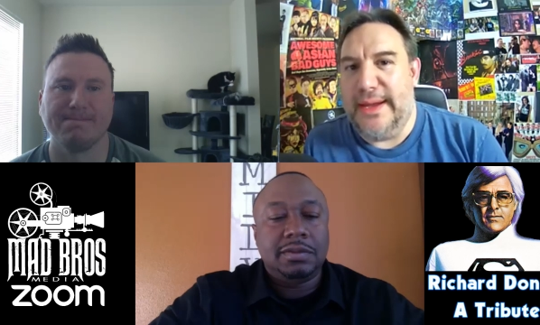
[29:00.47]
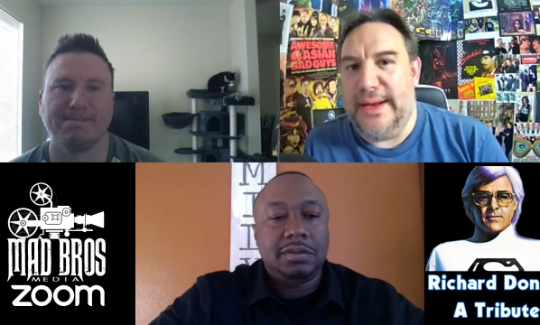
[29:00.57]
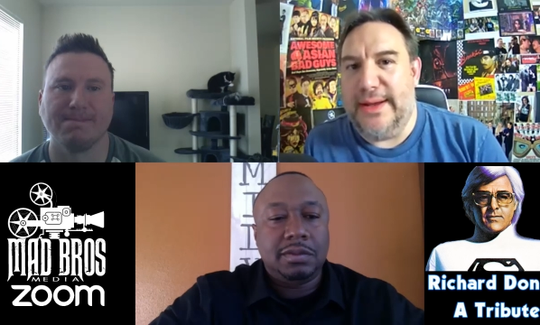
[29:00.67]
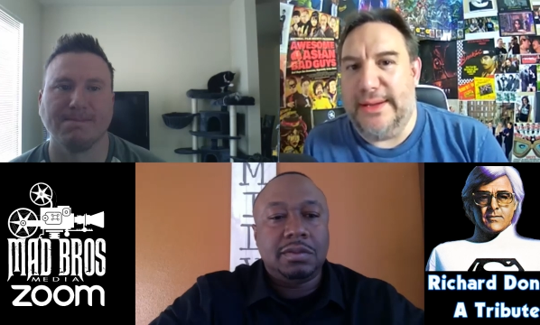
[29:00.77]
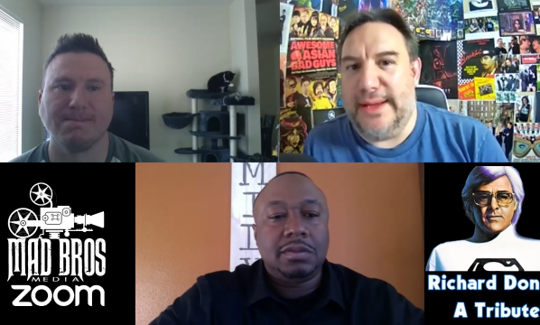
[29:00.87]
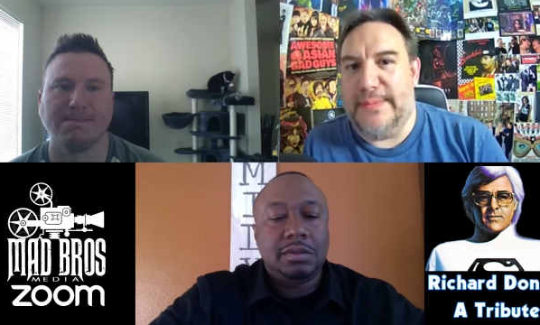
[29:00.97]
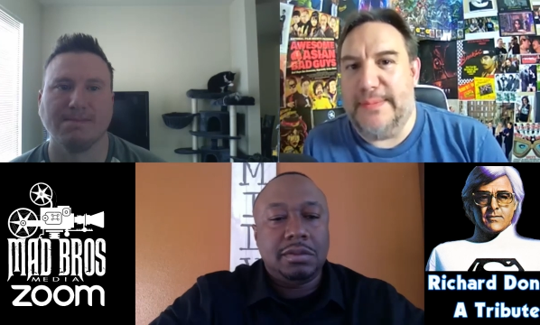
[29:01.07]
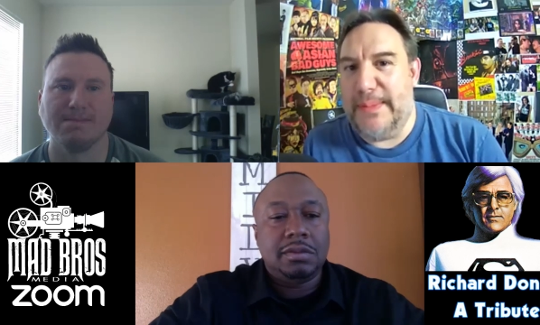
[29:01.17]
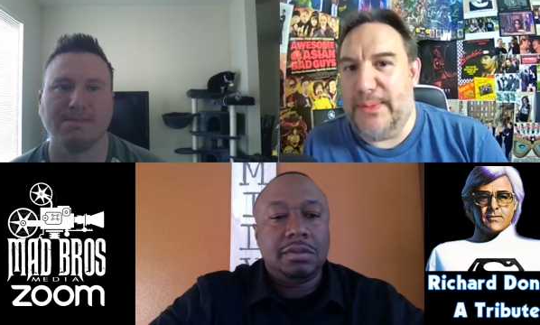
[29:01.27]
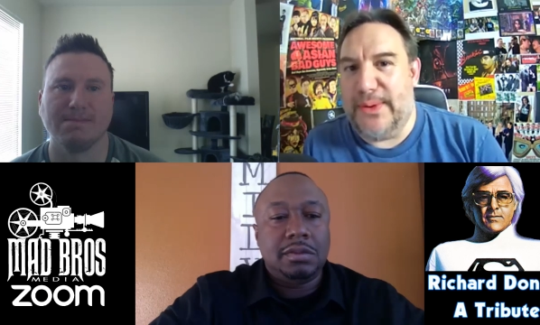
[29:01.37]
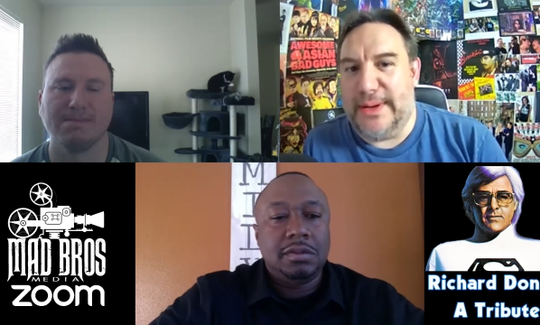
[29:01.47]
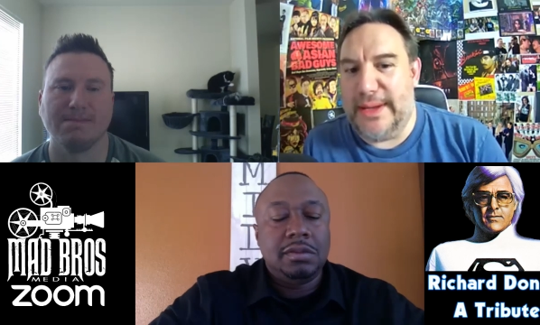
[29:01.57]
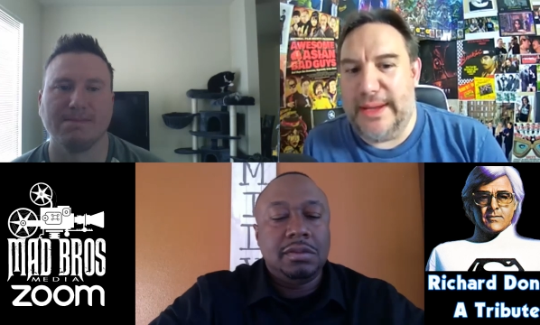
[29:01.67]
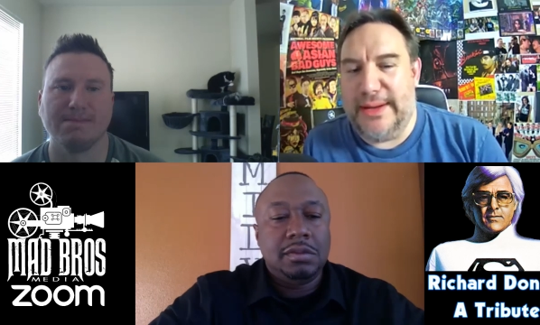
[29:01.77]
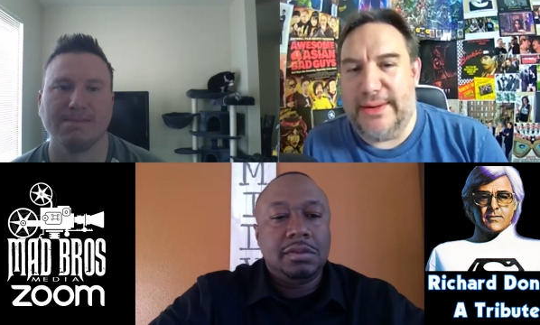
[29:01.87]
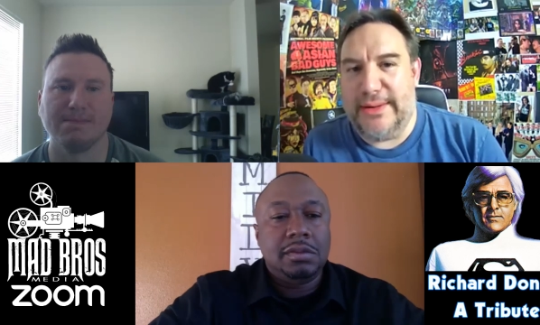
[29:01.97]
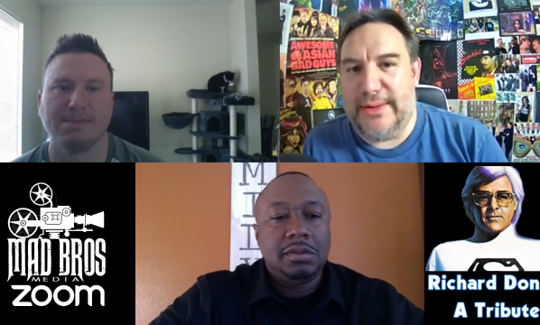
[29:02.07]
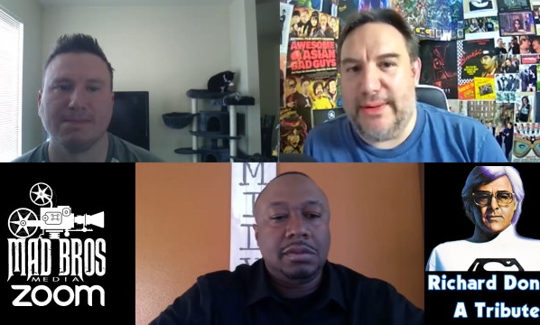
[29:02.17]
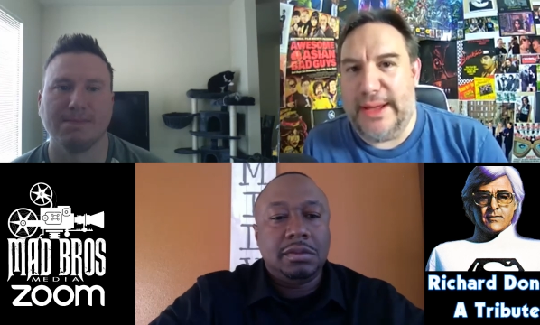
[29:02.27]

Speaker 1: know, a lot of people are you know,